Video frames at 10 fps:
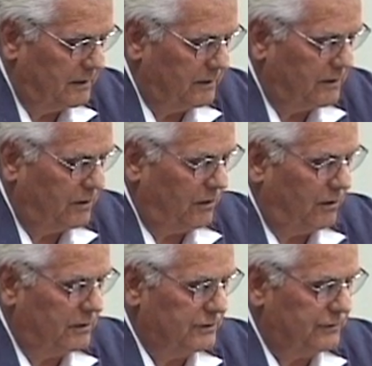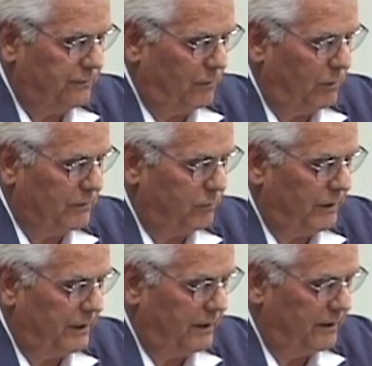The cause for what
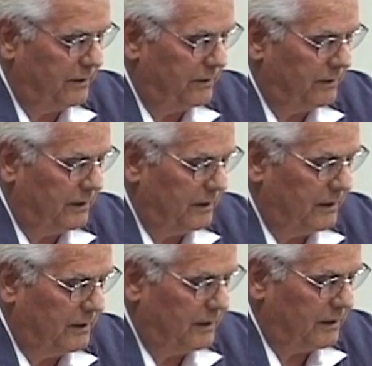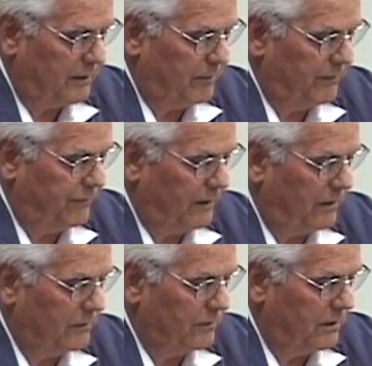we hear can be
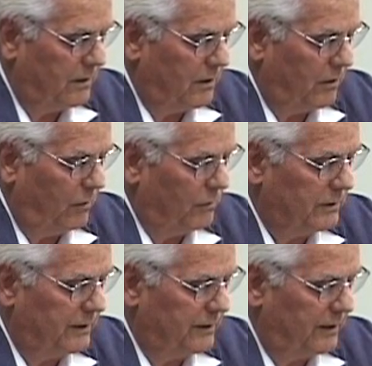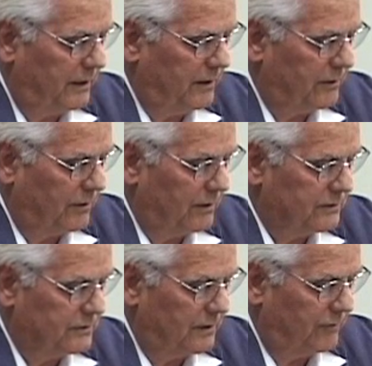found only in the
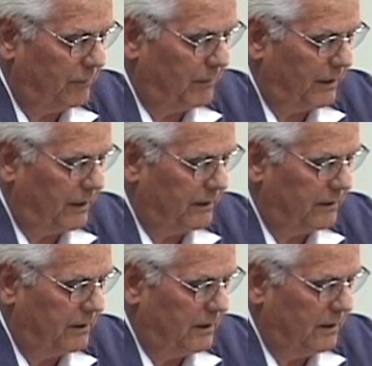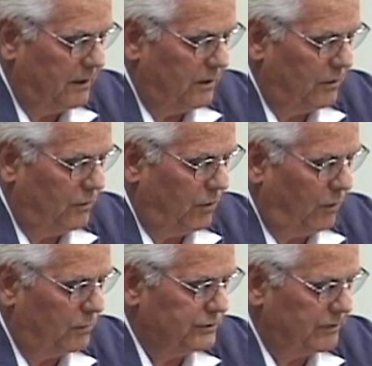ethos of a man who
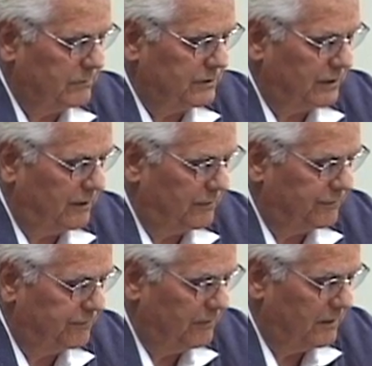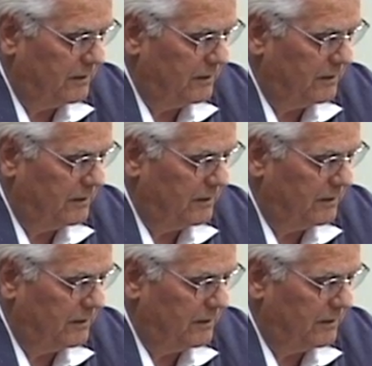holds himself